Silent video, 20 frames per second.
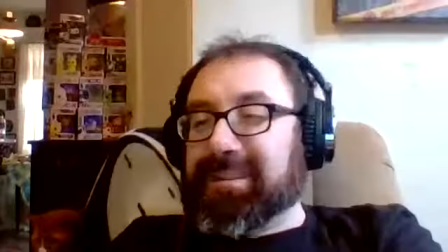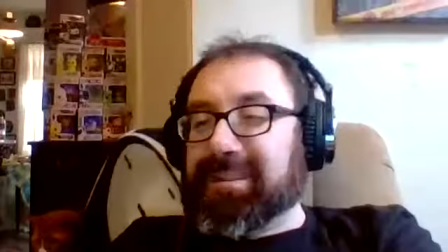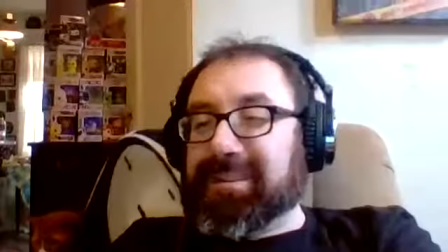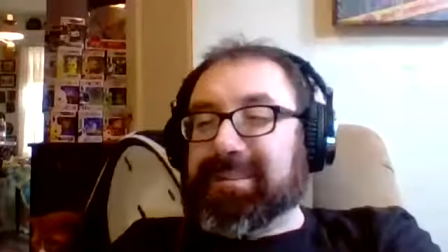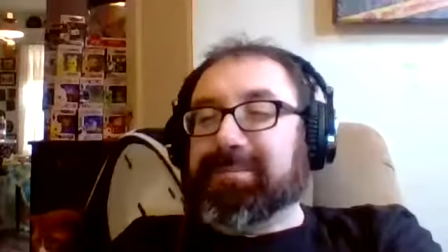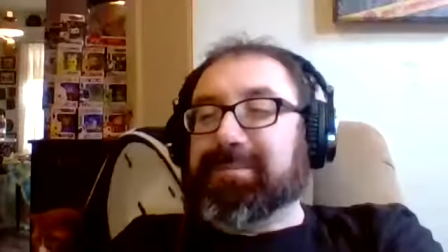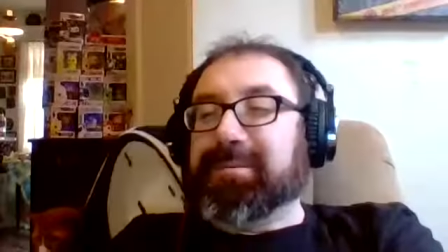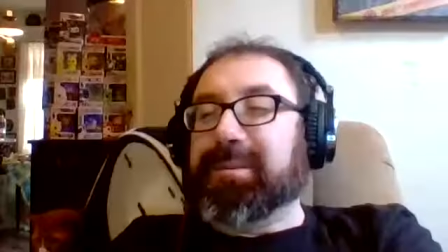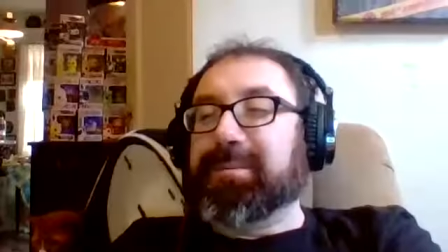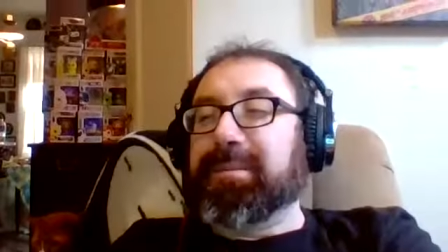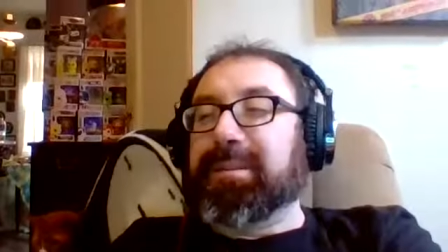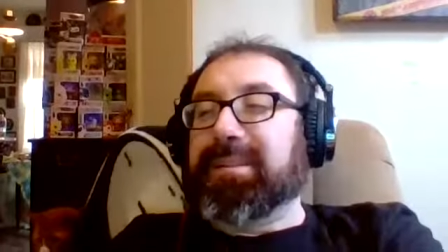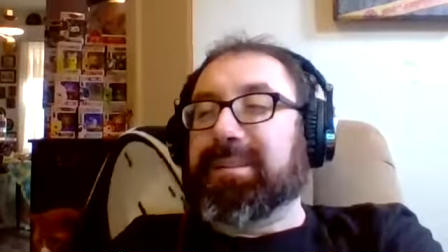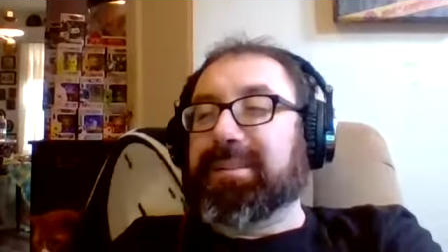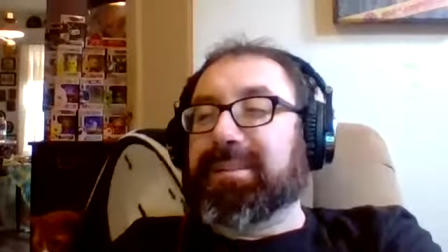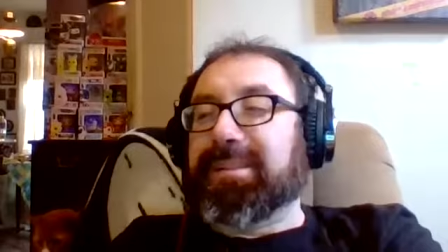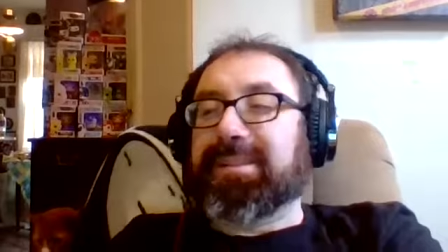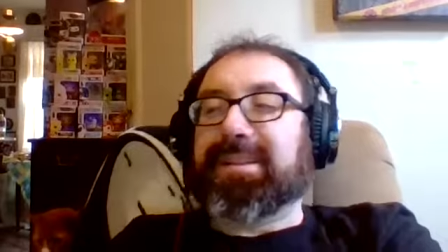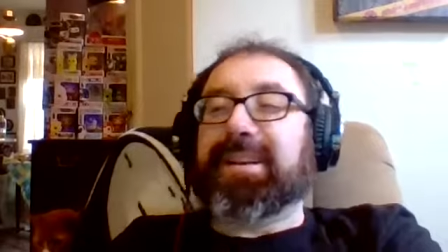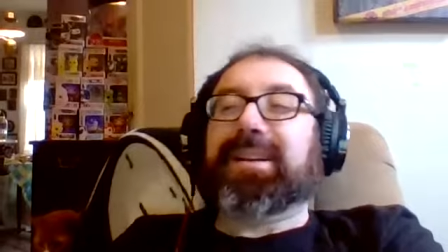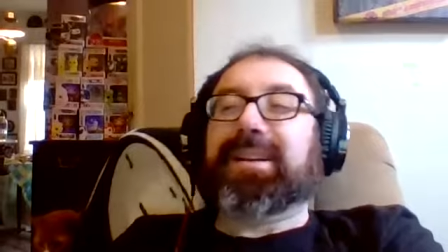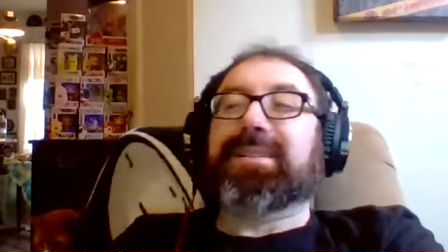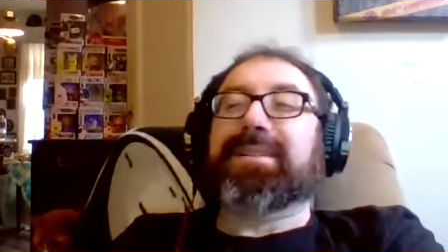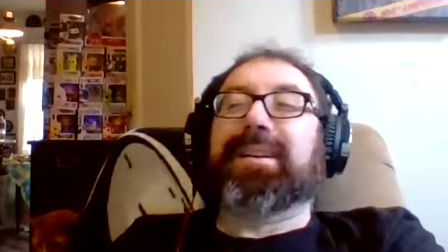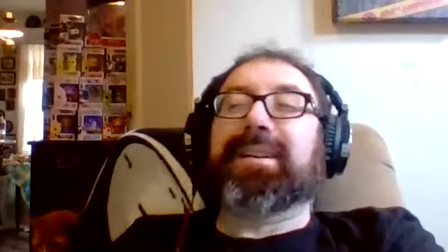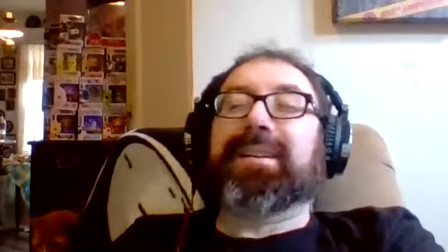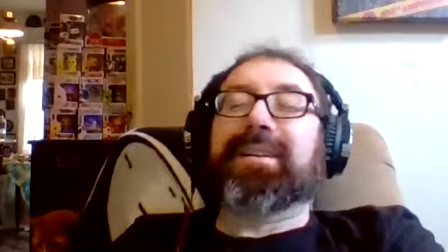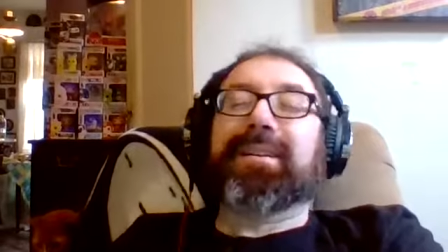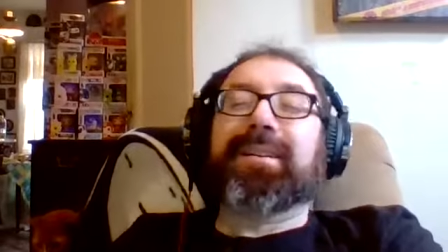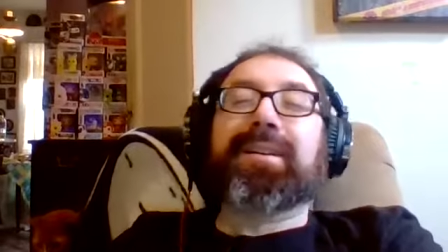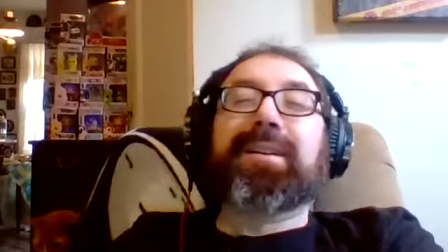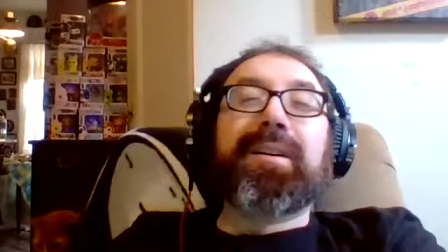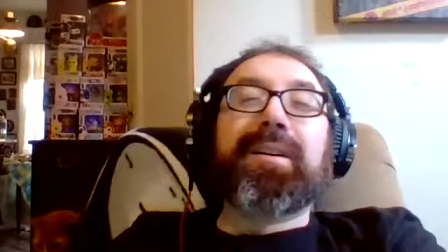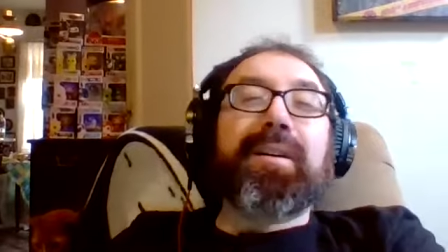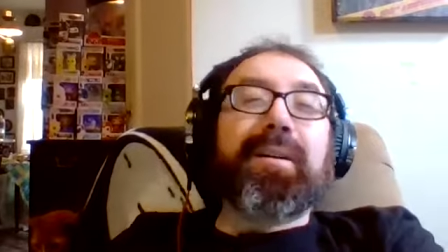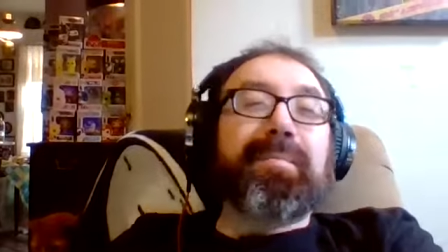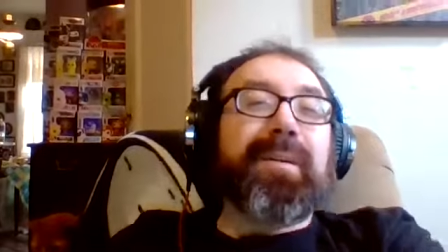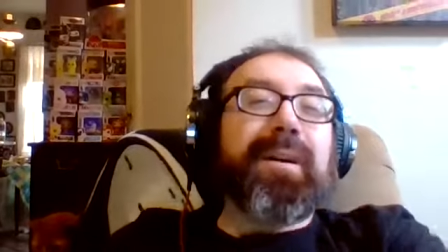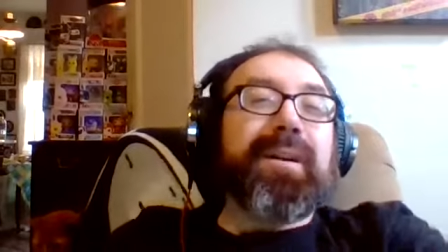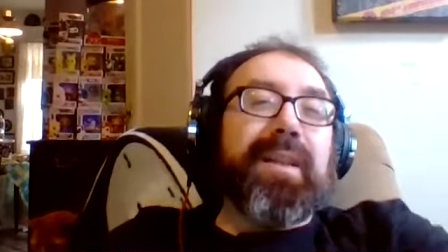yeah. But Matilda's like a tiger.
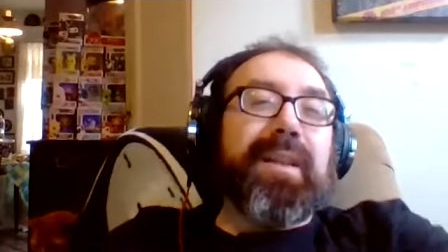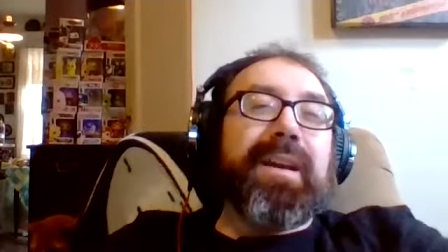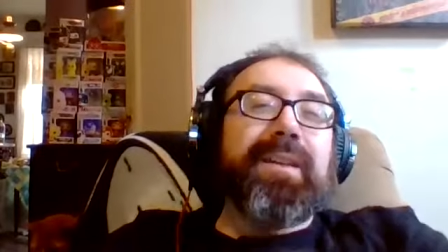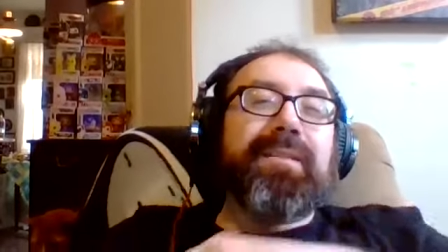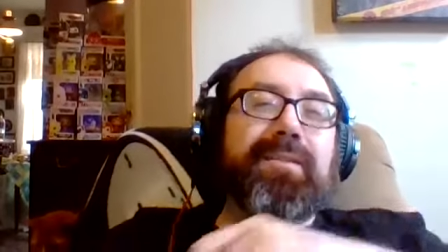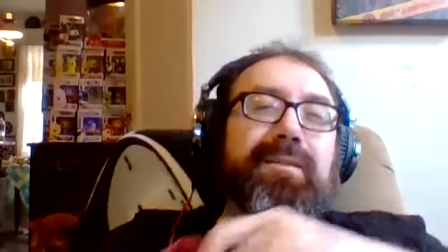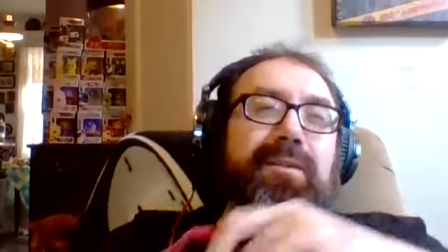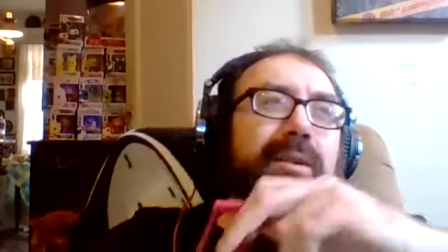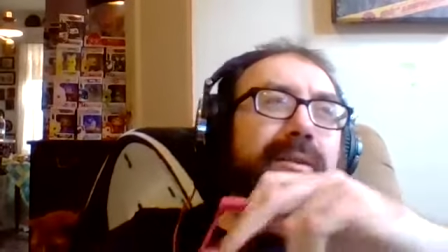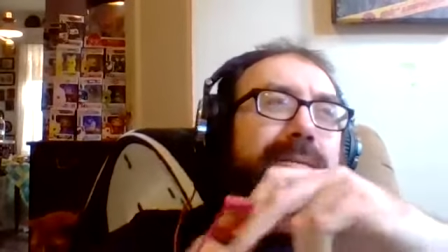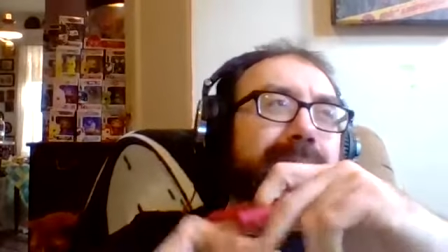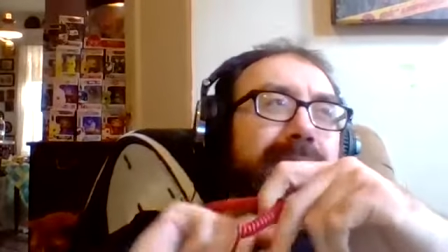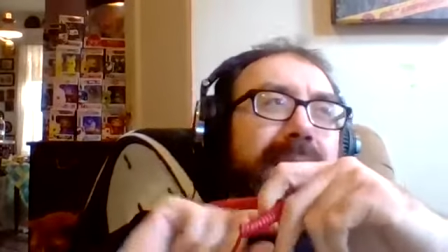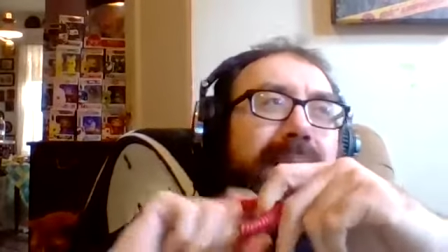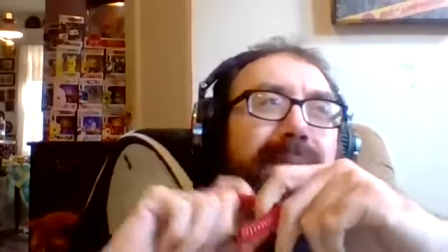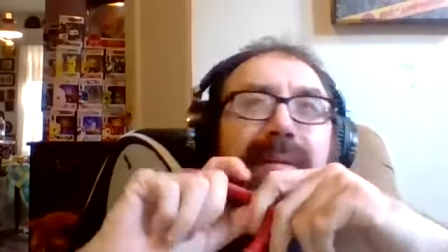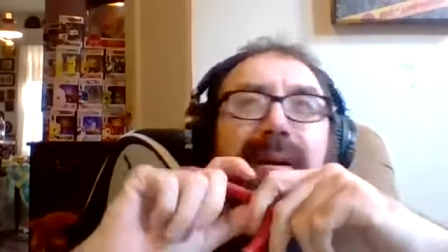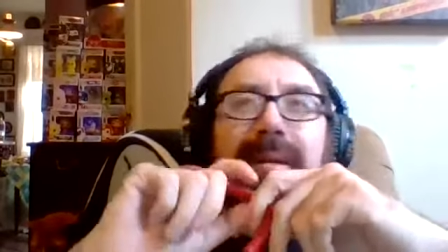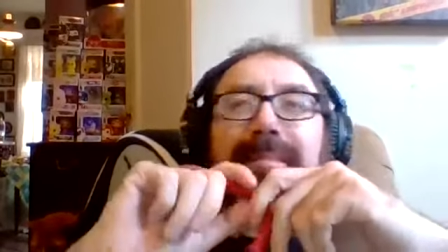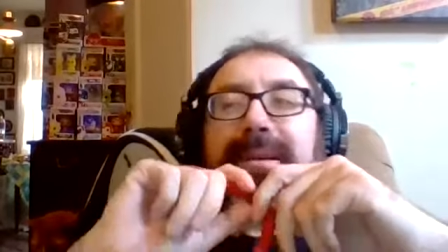But like, do like true.